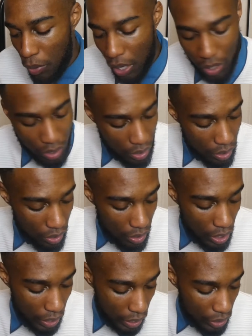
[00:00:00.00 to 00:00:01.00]
But
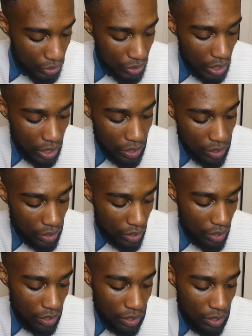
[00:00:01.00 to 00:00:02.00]
like I said,
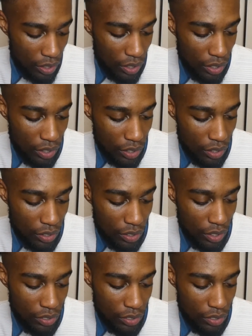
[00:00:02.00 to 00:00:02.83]
the